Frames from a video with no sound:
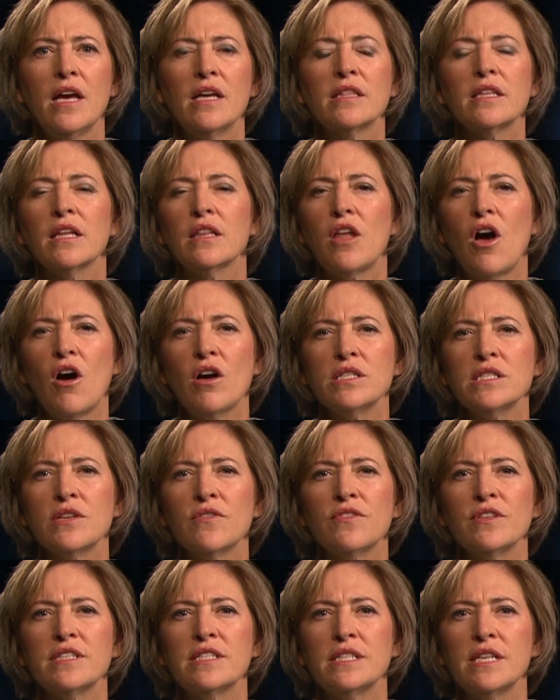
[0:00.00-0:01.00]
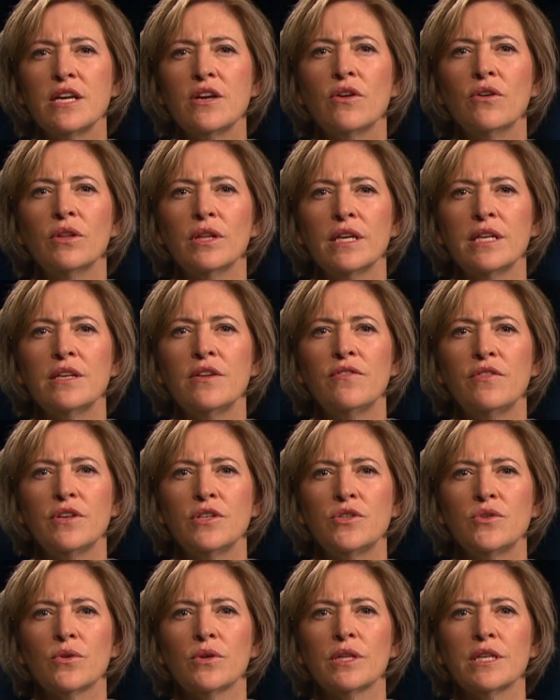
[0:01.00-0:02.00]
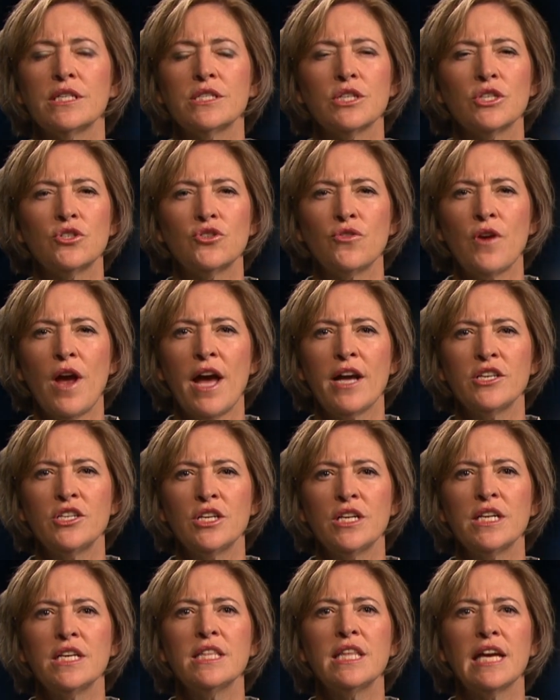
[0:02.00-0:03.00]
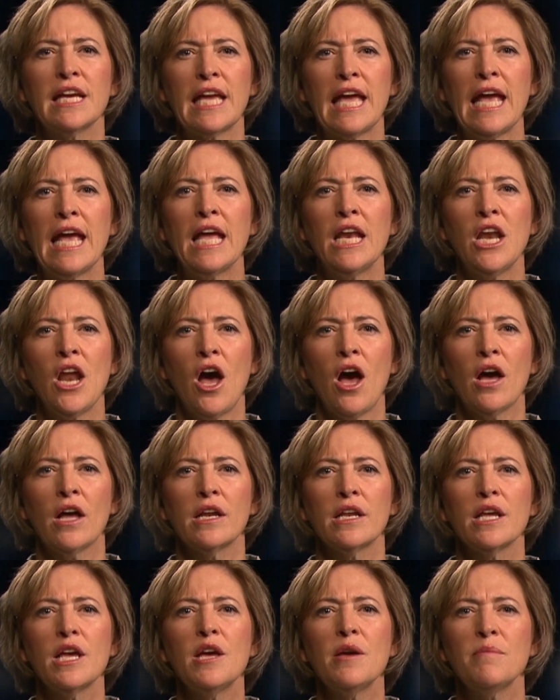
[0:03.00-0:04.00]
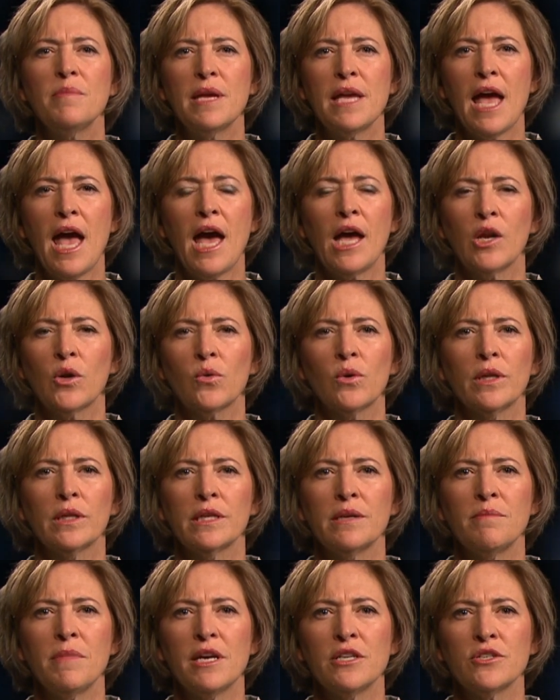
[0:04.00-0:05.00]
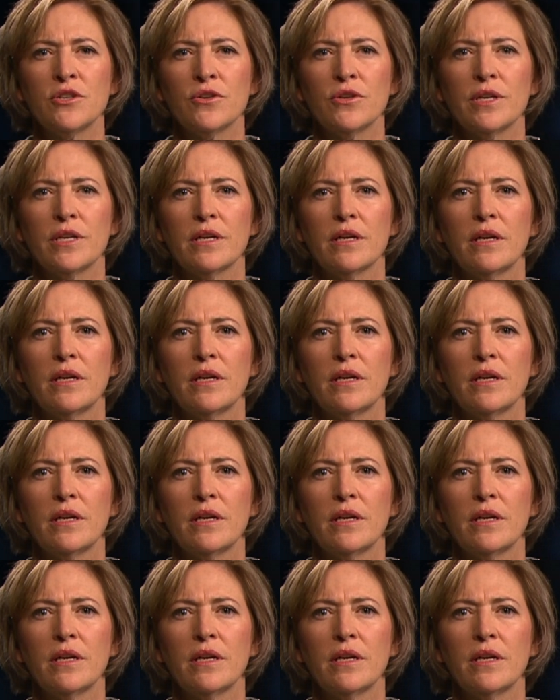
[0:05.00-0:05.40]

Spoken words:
The loss of a single individual is a tragedy that cannot be adequately measured.